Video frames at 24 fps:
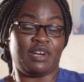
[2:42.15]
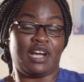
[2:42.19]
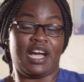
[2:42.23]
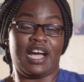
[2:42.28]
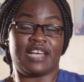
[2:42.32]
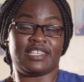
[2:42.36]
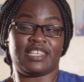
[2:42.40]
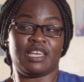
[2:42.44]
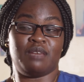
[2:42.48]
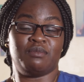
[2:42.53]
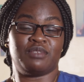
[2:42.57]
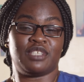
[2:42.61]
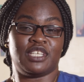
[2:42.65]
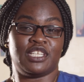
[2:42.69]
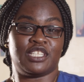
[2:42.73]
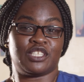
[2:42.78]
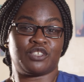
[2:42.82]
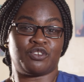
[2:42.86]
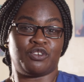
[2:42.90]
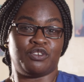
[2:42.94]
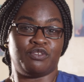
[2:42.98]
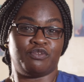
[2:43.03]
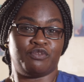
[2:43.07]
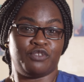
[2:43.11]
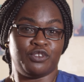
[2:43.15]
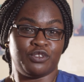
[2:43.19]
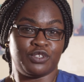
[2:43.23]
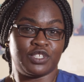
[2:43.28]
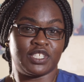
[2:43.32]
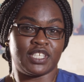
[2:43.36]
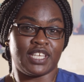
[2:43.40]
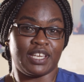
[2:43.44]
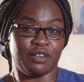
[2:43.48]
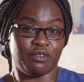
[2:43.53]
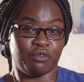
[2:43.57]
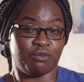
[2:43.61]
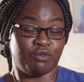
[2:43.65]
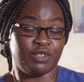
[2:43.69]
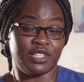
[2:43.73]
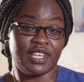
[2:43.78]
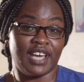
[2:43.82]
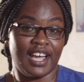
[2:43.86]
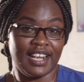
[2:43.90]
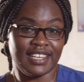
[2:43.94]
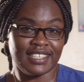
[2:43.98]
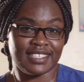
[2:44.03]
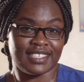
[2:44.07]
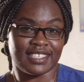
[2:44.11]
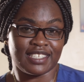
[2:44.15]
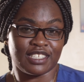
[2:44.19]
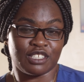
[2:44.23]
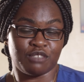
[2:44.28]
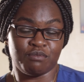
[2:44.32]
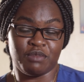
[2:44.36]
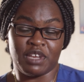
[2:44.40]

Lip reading: at times it's confused with ulcers.